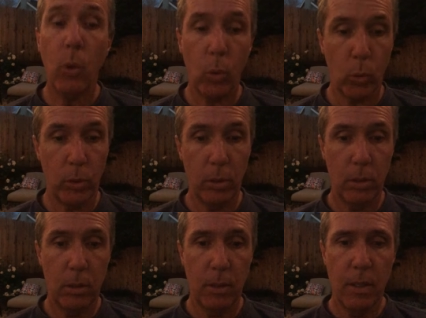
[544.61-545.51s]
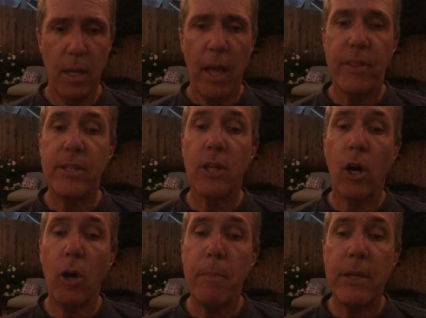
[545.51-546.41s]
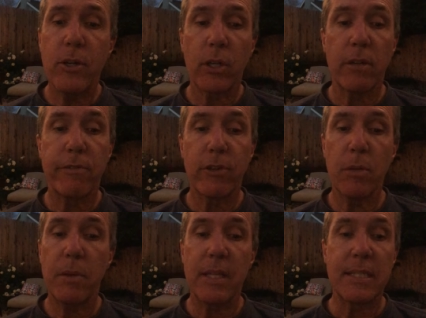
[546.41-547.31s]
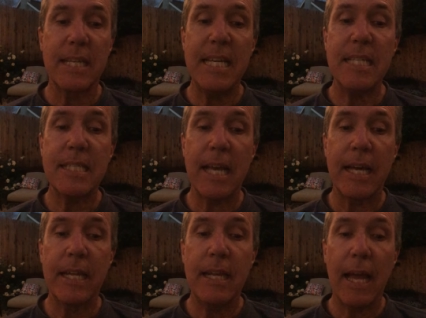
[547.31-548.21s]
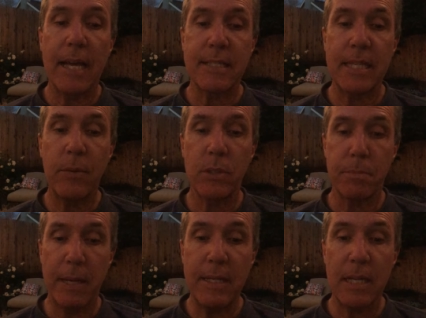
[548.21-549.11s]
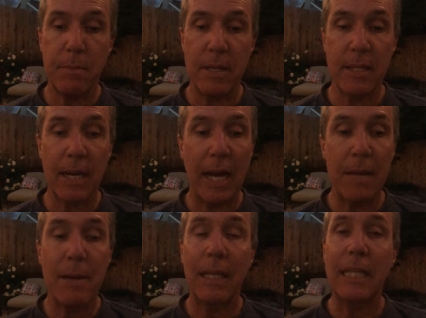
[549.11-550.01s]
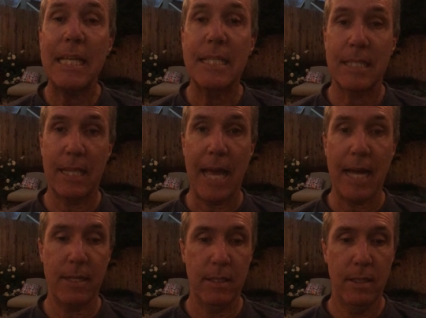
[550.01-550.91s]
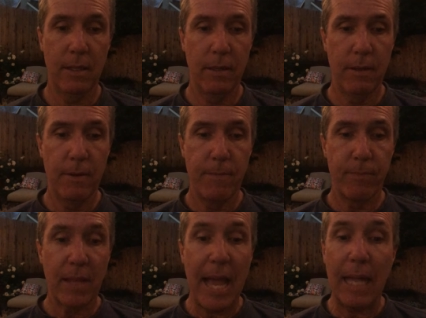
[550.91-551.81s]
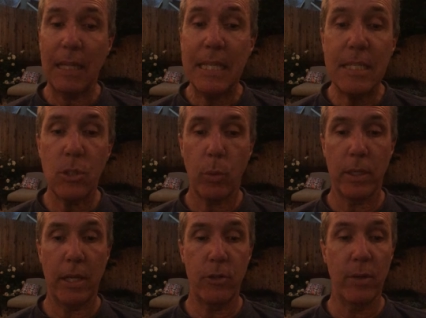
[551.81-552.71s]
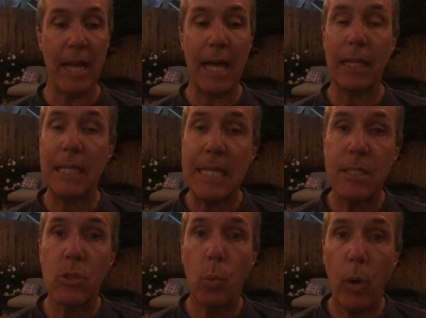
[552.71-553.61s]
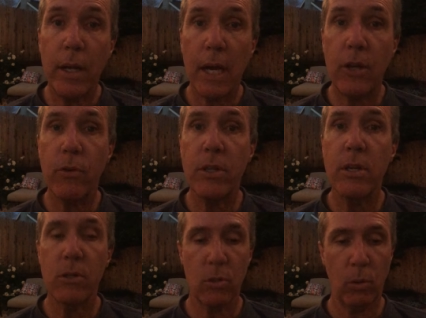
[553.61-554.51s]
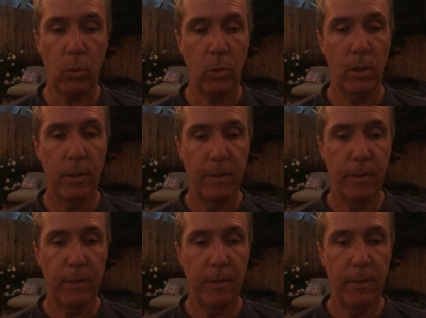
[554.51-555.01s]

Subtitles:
old. The doll mender confirmed this. He said, as he was mending me, that I am at least that. At least 100 years old.